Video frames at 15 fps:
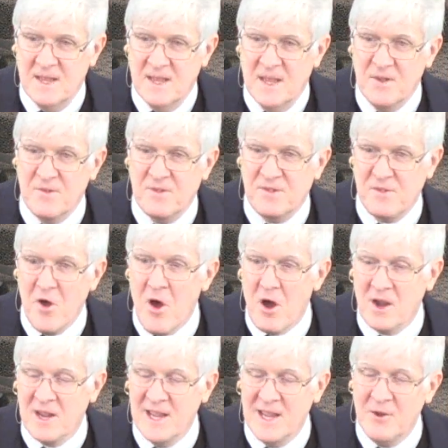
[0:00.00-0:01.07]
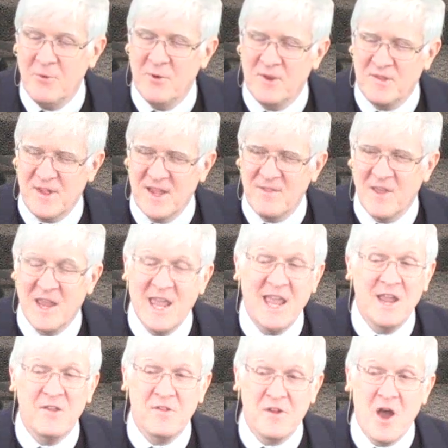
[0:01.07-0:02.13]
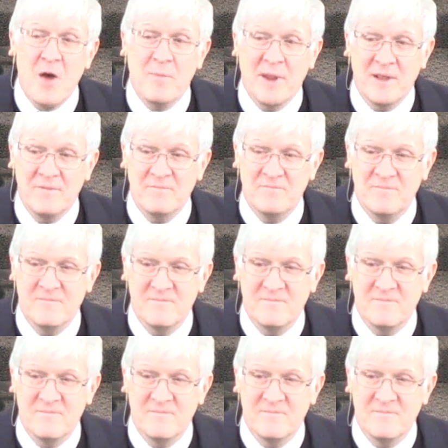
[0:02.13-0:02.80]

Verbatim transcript: His song, he would sing, the King is coming.